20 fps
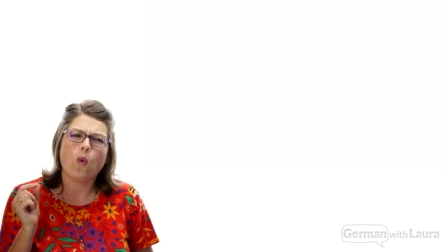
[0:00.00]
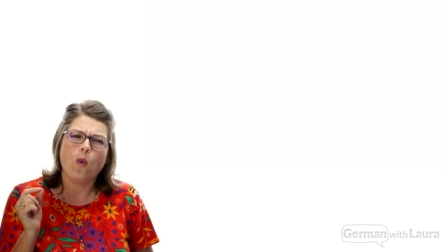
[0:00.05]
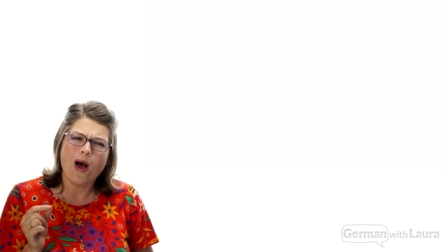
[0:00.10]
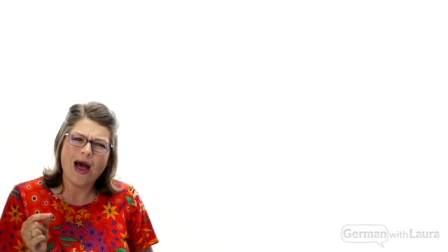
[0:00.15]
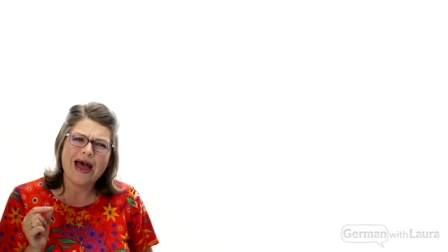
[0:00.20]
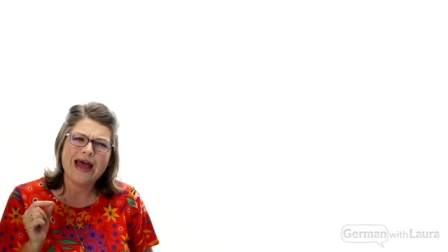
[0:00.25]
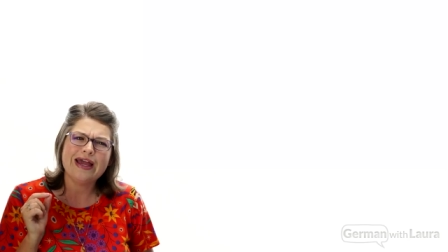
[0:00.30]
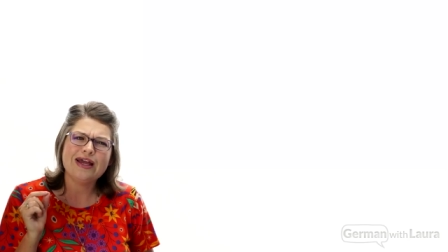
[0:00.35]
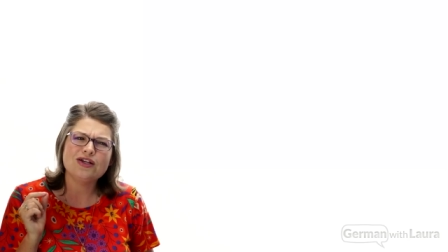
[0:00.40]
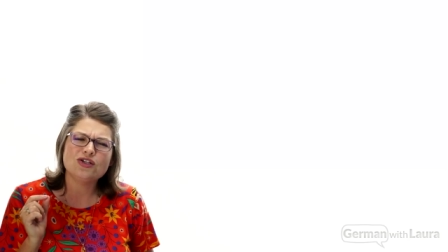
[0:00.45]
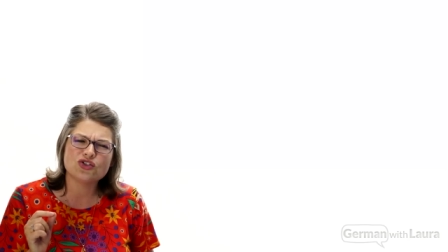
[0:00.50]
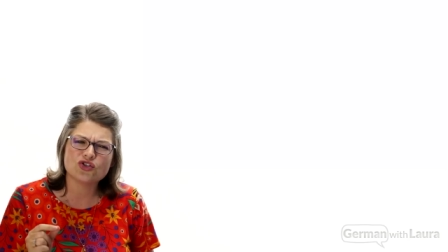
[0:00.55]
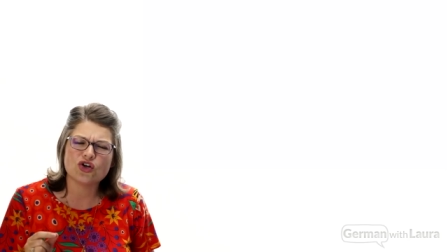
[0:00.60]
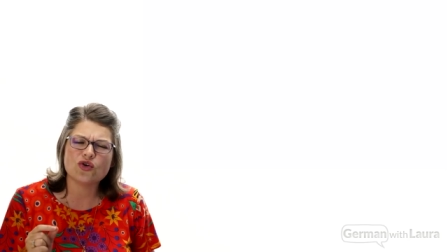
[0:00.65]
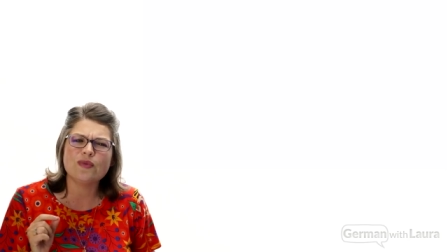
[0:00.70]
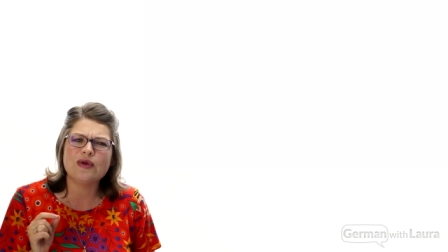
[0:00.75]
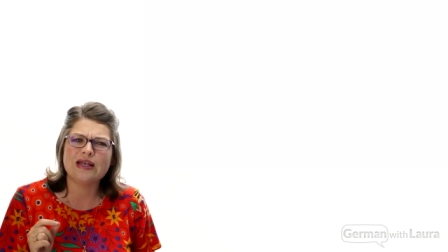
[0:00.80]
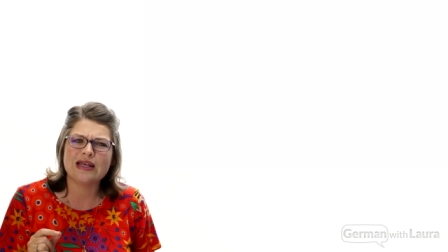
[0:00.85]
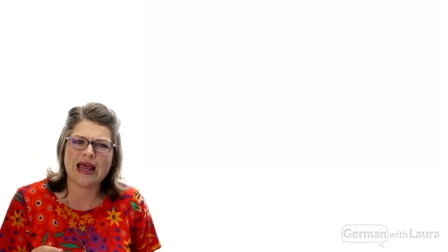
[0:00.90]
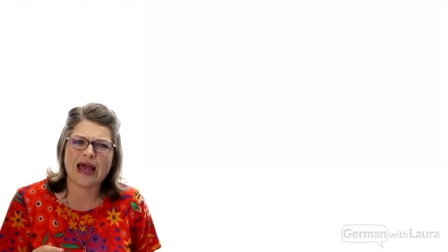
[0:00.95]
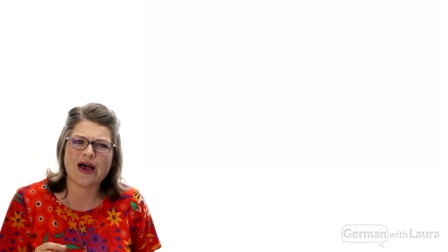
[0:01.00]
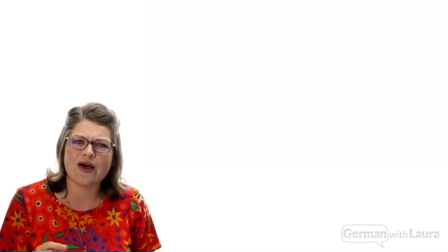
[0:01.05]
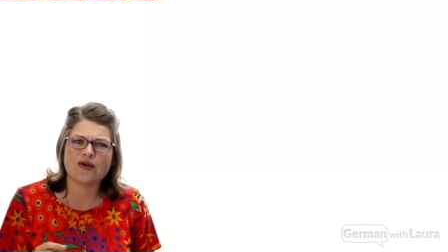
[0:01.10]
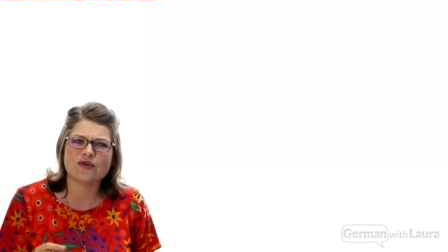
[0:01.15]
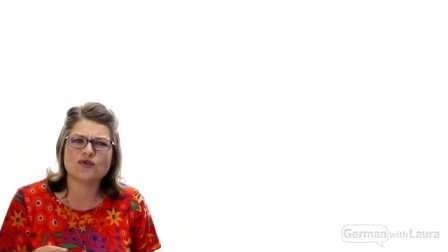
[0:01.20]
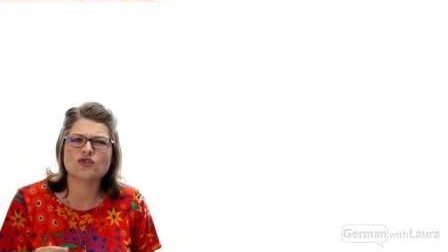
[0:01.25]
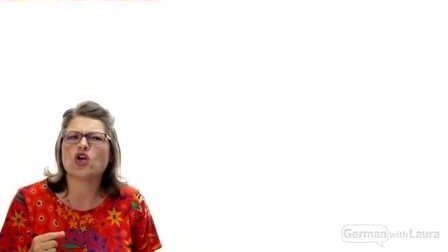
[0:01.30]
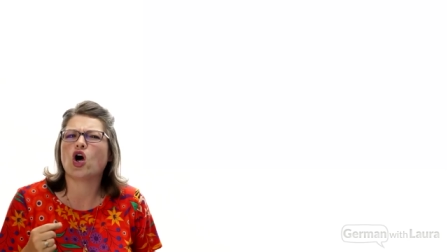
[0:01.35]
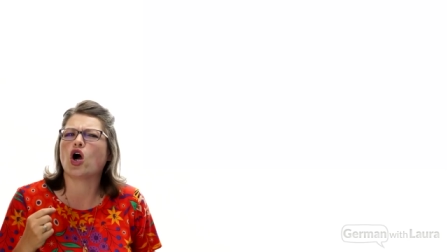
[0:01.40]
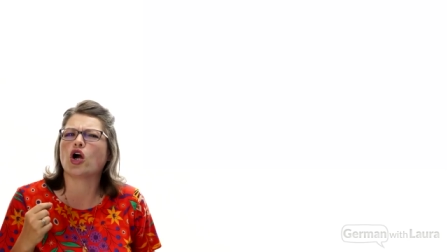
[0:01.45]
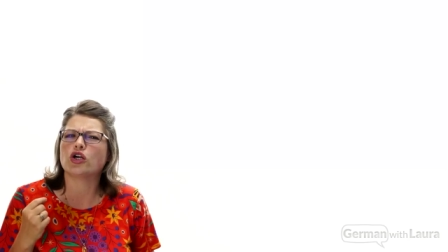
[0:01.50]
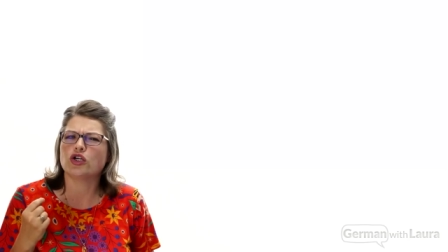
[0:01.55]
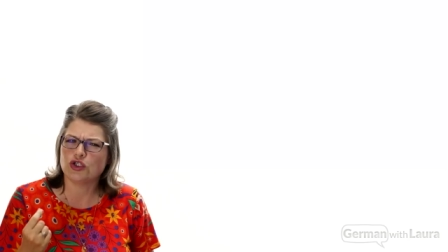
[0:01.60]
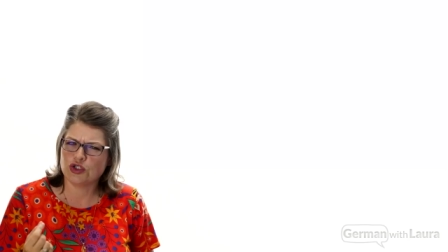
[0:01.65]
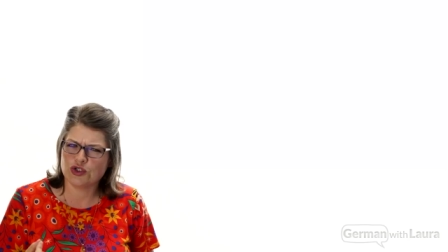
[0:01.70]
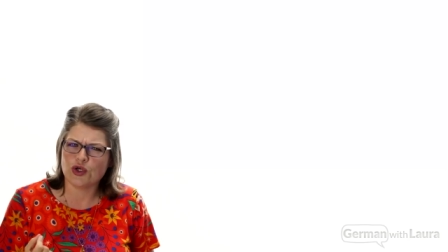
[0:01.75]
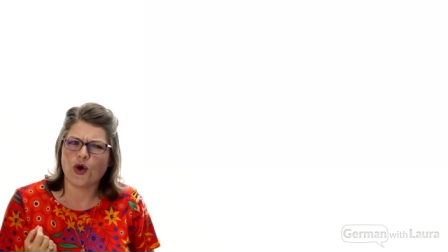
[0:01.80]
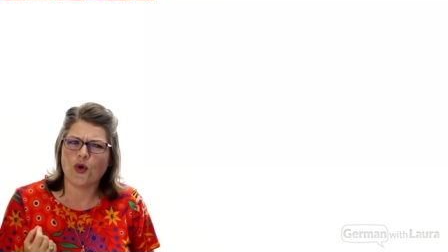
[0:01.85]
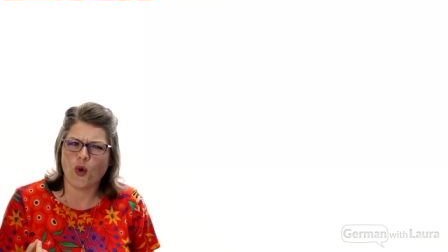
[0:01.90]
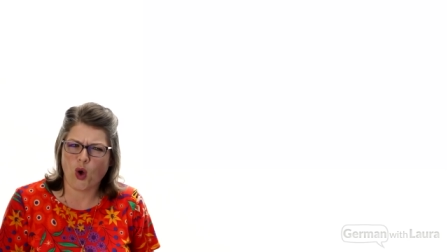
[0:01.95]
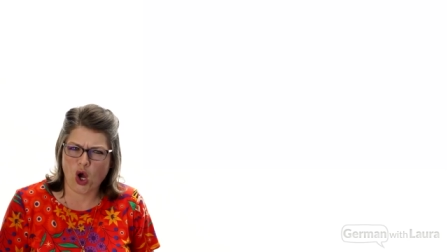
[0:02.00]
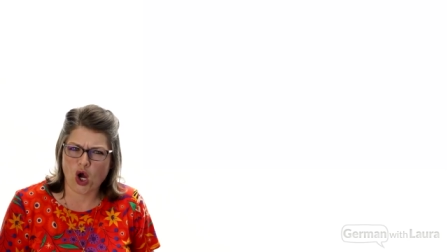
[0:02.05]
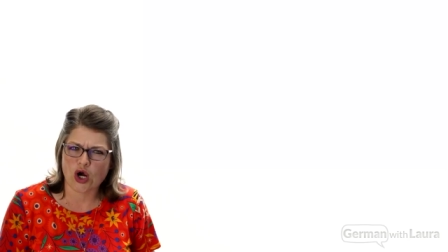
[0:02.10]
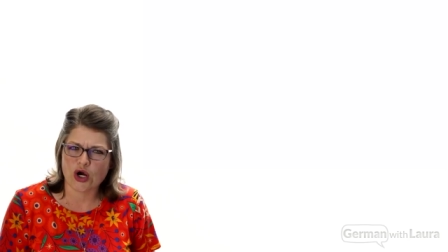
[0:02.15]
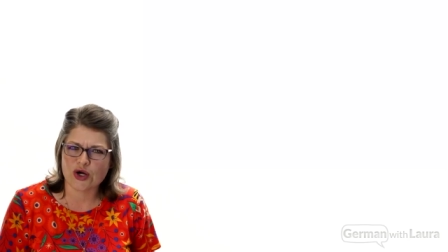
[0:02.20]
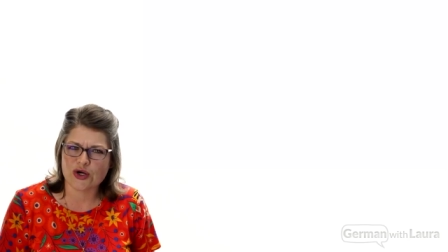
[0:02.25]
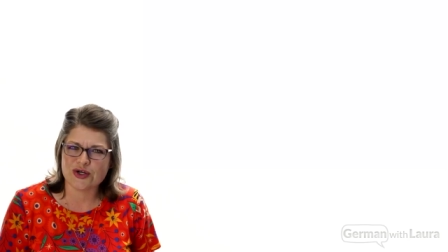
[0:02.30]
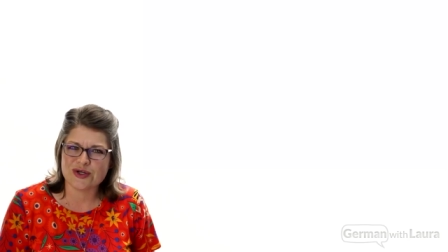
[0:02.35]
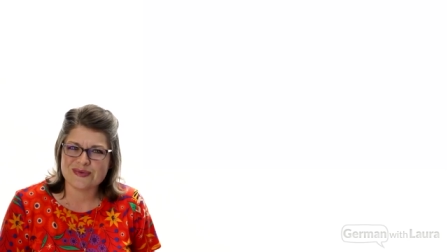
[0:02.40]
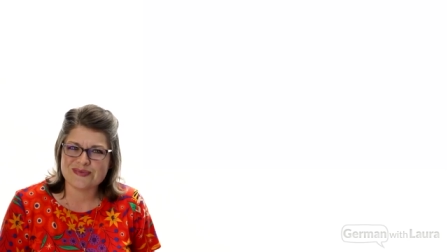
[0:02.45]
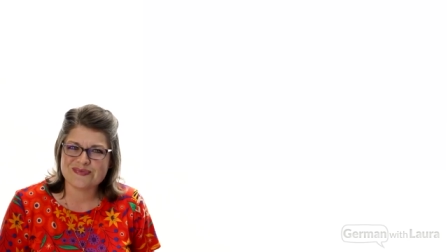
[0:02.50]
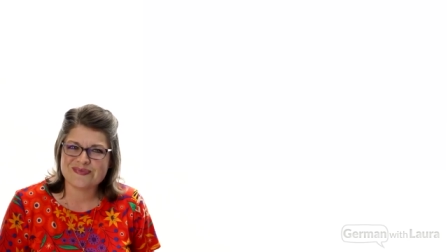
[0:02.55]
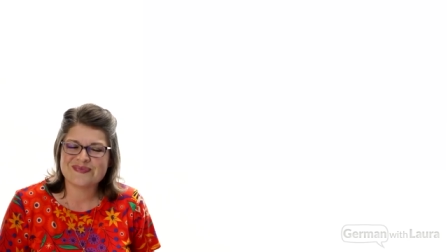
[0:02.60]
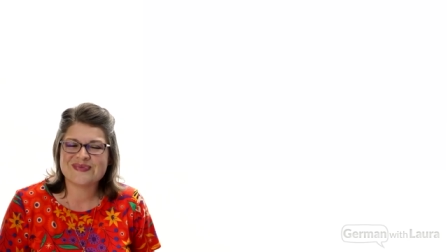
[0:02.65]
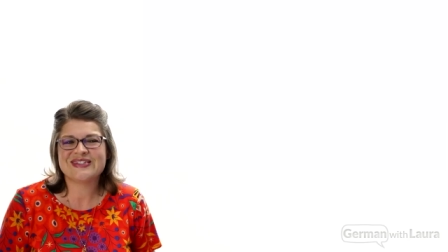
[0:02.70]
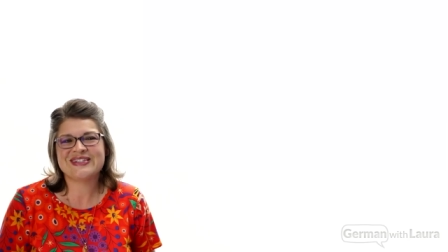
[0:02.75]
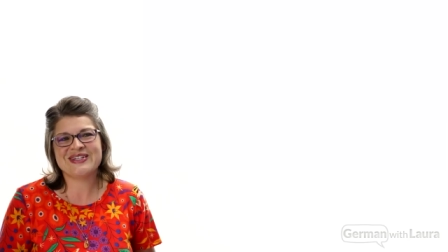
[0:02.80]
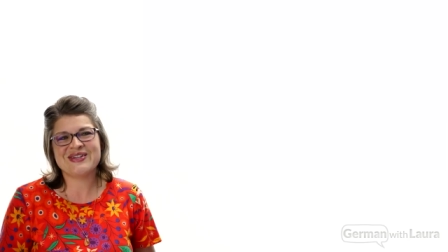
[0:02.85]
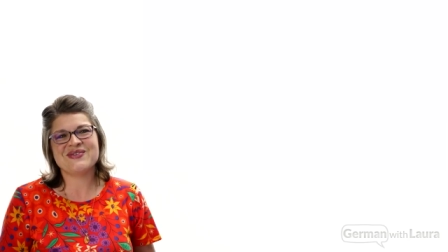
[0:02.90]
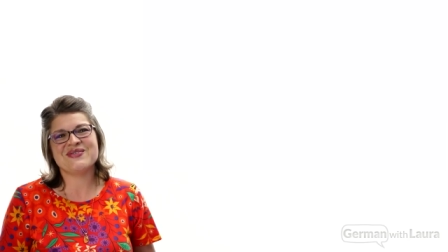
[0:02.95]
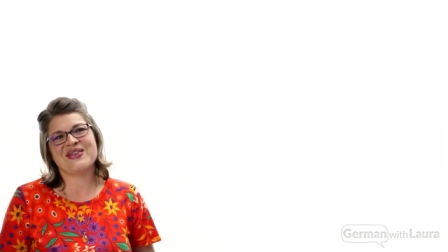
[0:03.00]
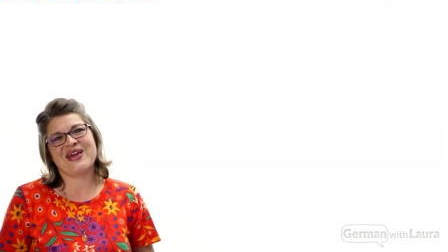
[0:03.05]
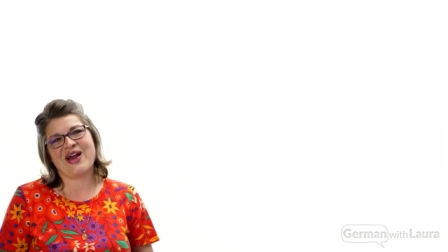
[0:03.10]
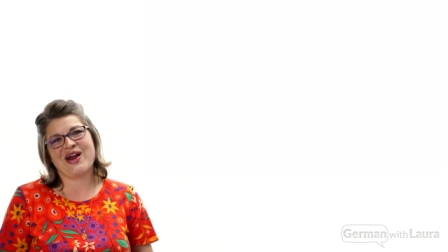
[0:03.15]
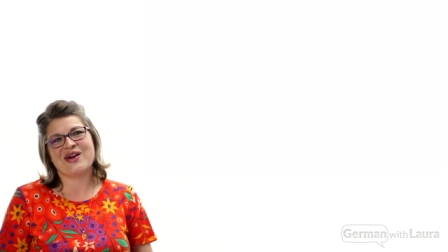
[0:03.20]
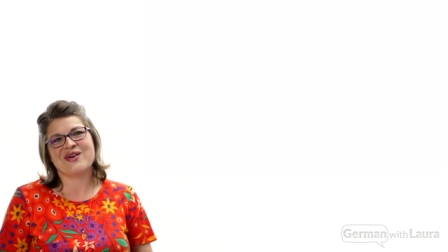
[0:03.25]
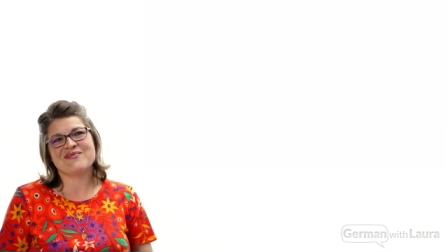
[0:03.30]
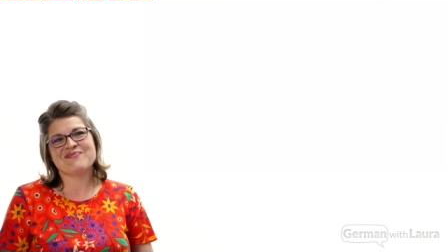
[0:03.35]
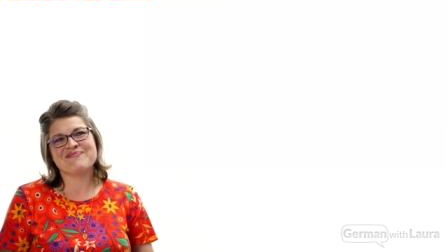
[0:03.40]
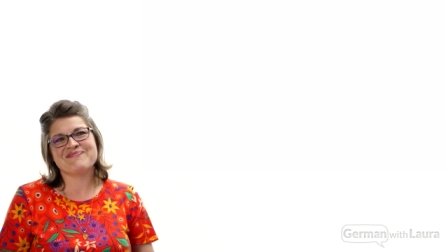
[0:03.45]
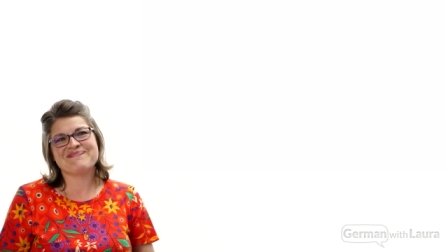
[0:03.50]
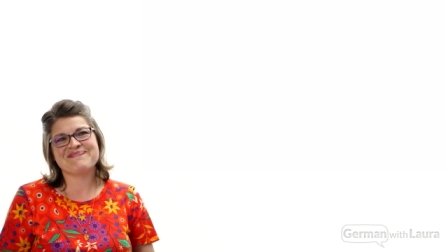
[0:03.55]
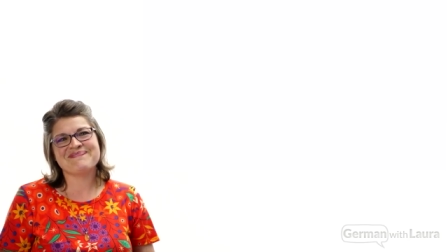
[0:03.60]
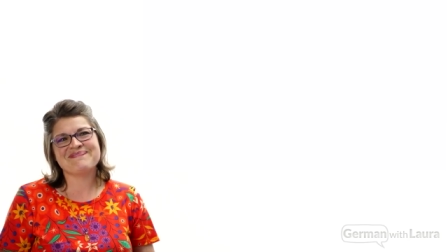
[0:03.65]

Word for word: why German nouns are so hard. See you there.